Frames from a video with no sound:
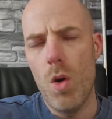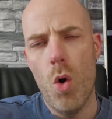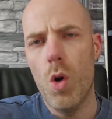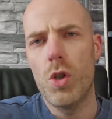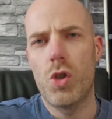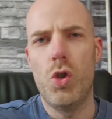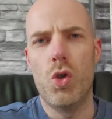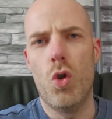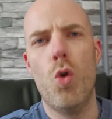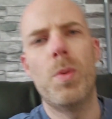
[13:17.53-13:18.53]
Or just
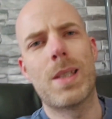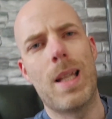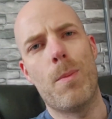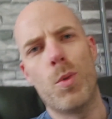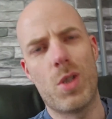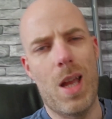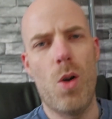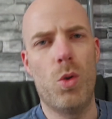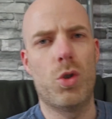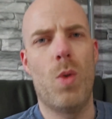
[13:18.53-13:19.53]
use an Opus clip, which I
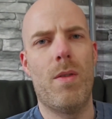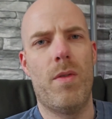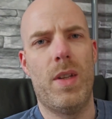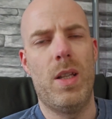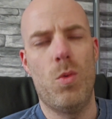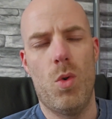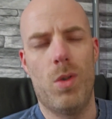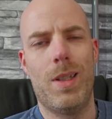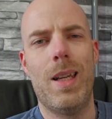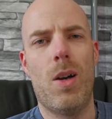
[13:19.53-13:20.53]
also have a video
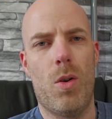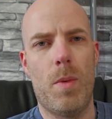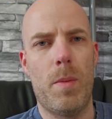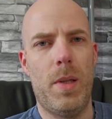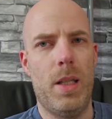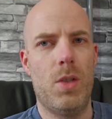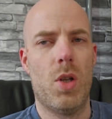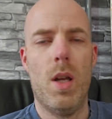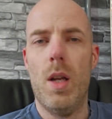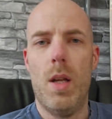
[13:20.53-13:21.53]
on my page
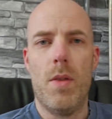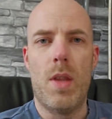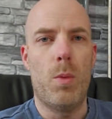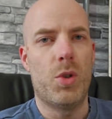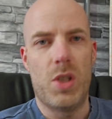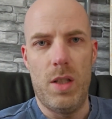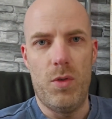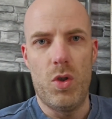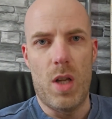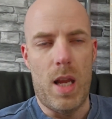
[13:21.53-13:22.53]
that will save
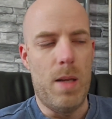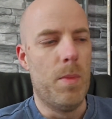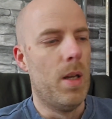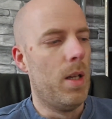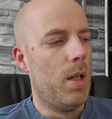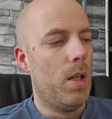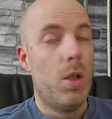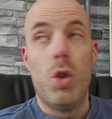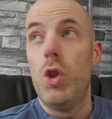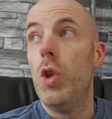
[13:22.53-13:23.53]
you time.
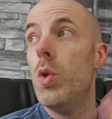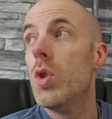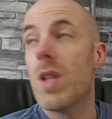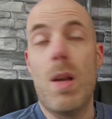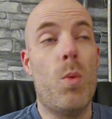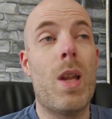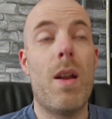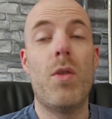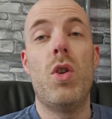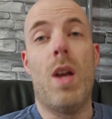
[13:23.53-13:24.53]
Use
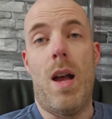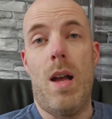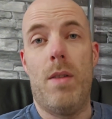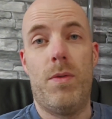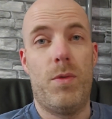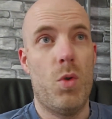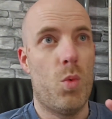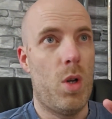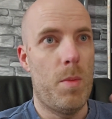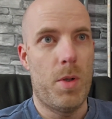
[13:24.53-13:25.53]
whatever you have. Don't
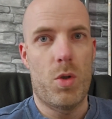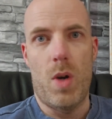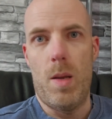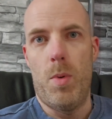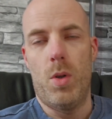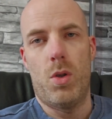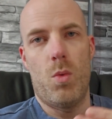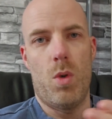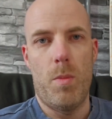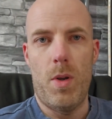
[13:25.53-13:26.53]
worry about tripods,
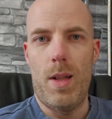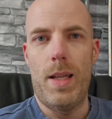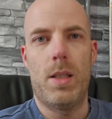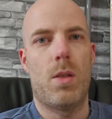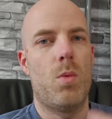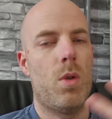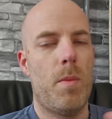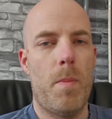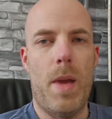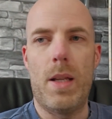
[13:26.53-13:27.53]
don't worry about lights, don't worry
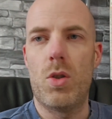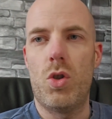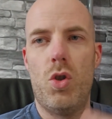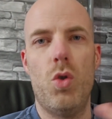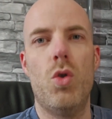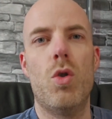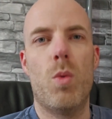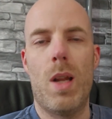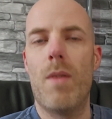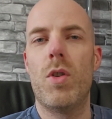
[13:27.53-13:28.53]
about mics. Just use
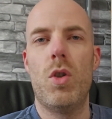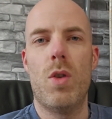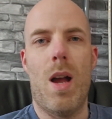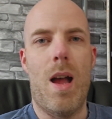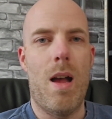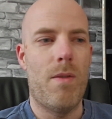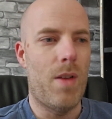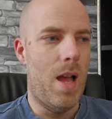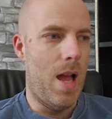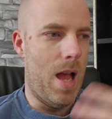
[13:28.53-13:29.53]
whatever you have
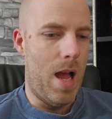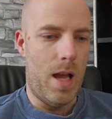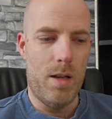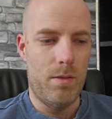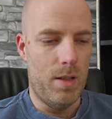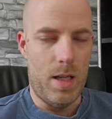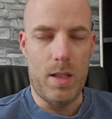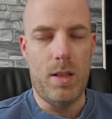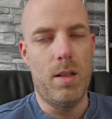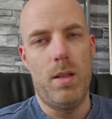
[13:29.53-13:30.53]

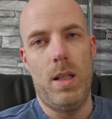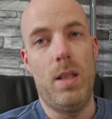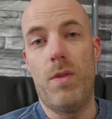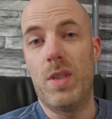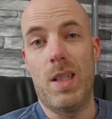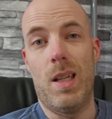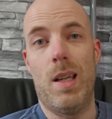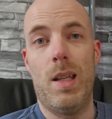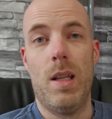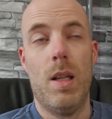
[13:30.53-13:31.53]
at the in the
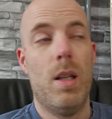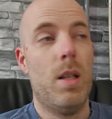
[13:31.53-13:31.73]
vicinity.